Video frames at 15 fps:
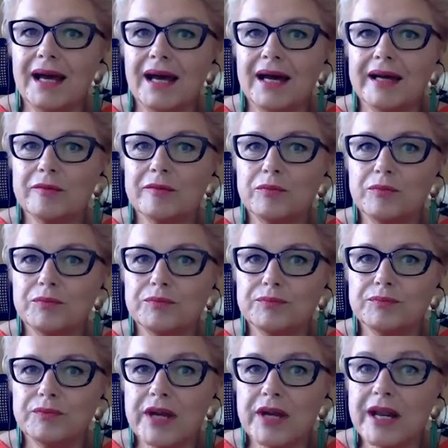And
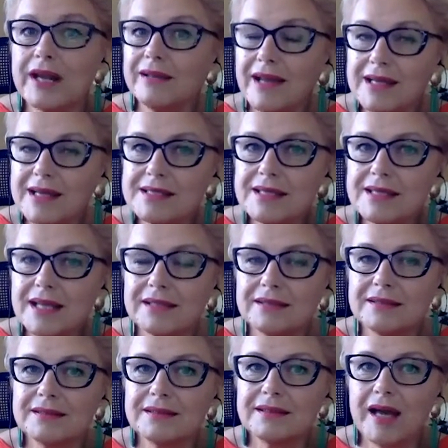then I
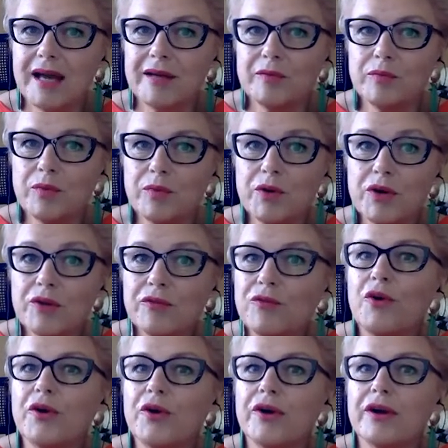realized
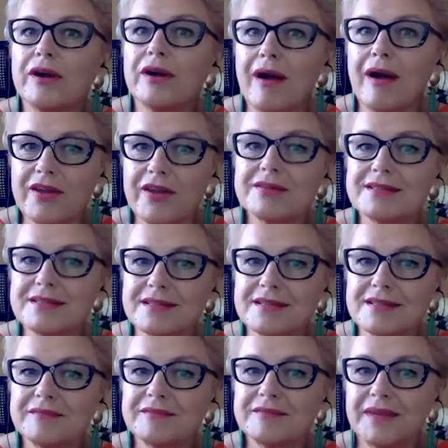that I work
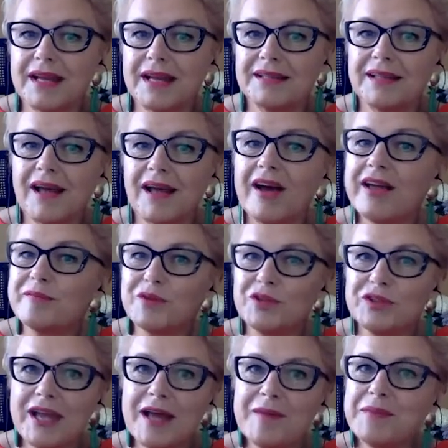for others
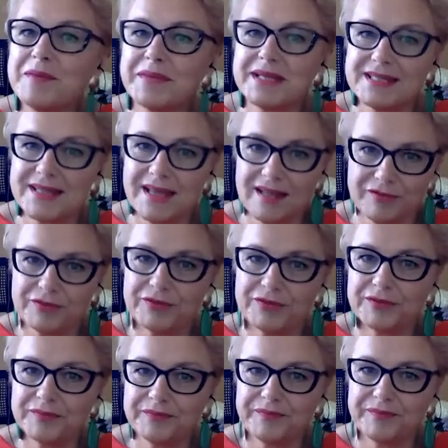and I am not happy
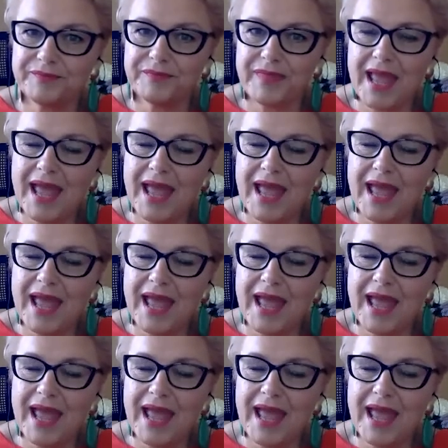myself.